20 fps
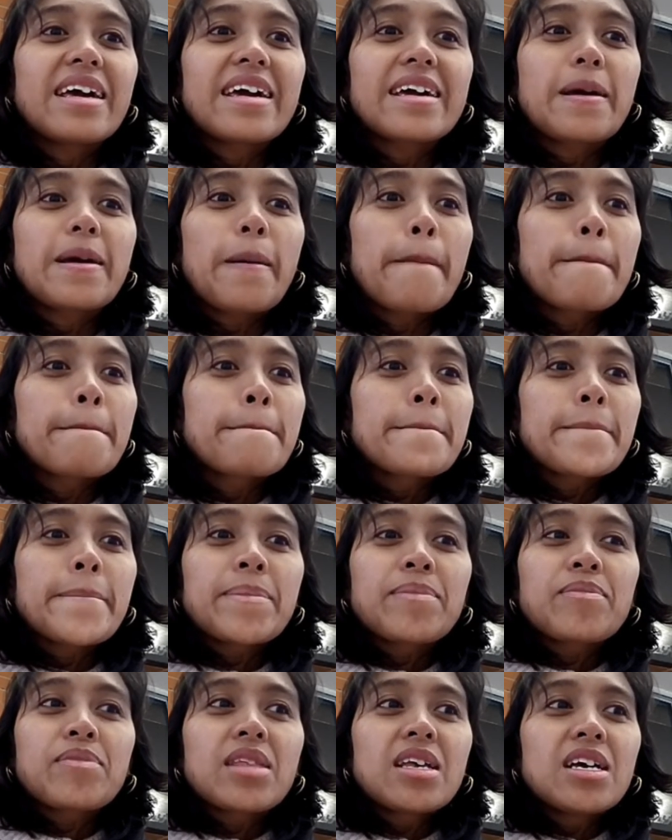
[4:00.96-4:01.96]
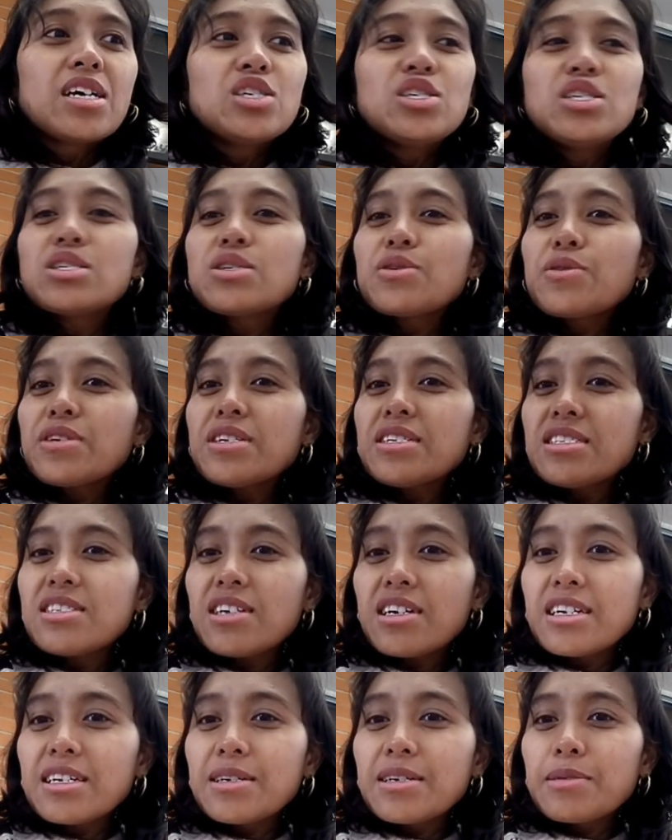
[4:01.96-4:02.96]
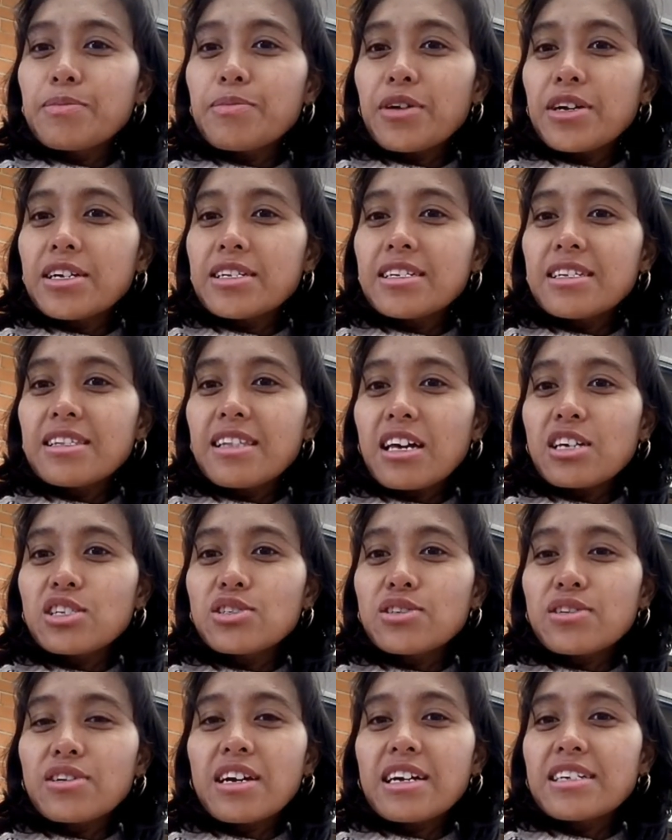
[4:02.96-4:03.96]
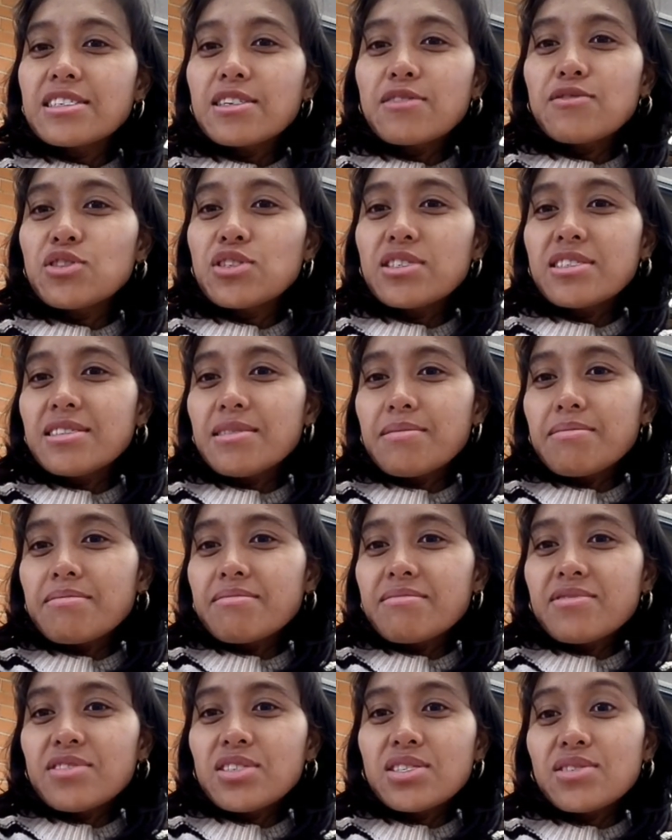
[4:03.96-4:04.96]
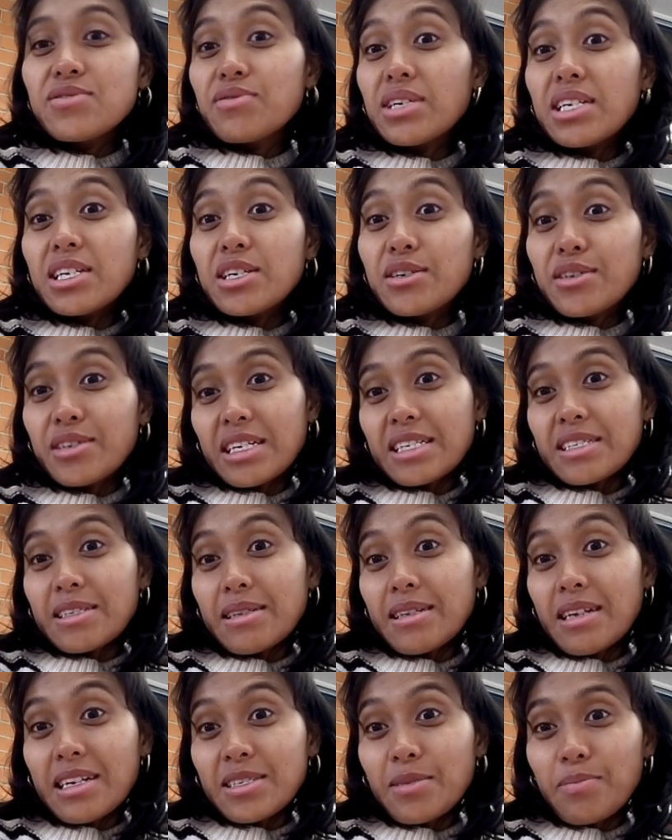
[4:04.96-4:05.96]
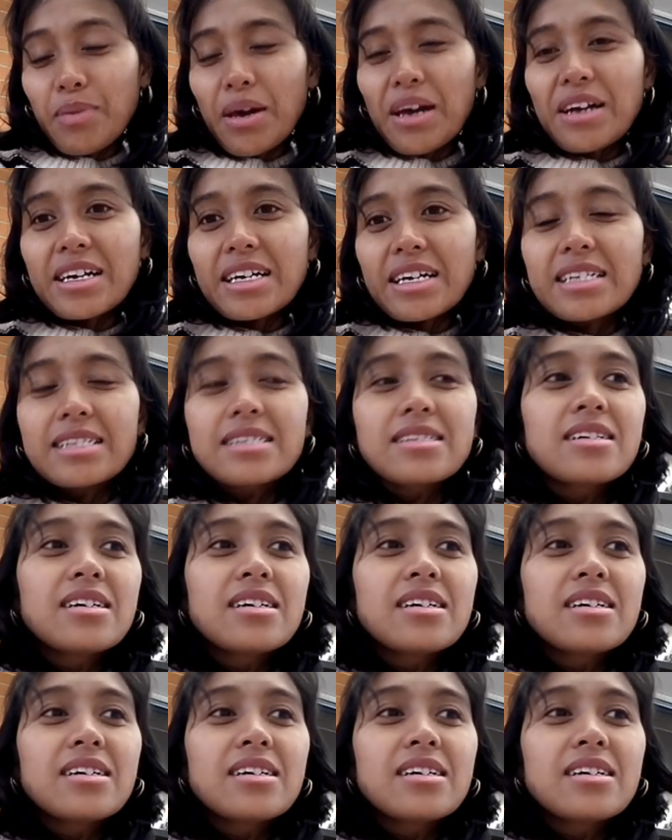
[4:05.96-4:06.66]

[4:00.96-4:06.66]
Like, she's already starting a parental lecture as if she's really good as a parent.